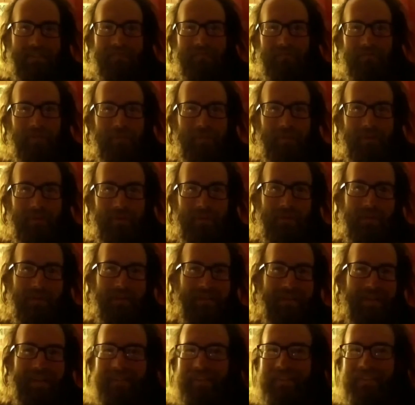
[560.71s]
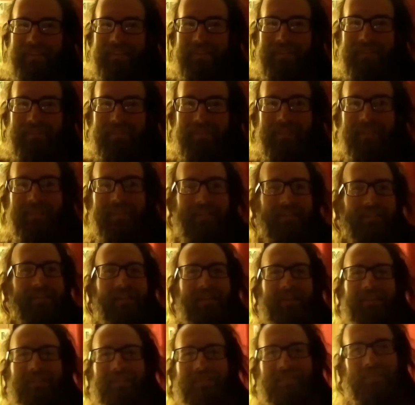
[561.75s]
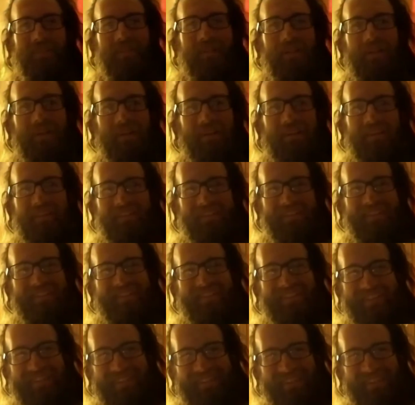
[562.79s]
flip a coin, heads you win, tails you lose.